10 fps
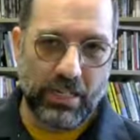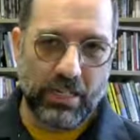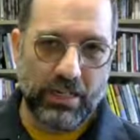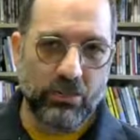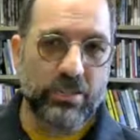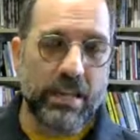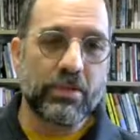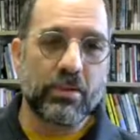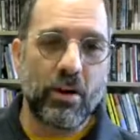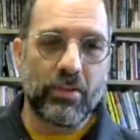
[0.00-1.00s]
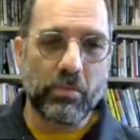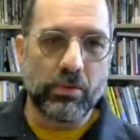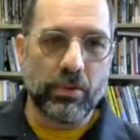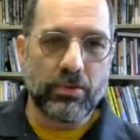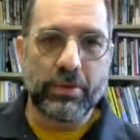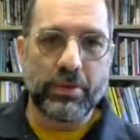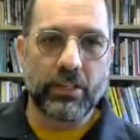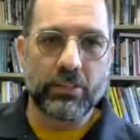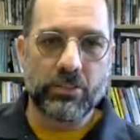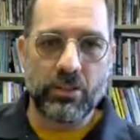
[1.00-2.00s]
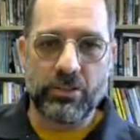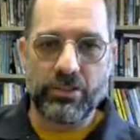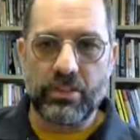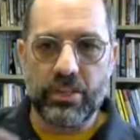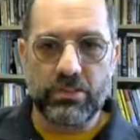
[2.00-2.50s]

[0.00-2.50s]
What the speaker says: It turns out there are a number of common concerns,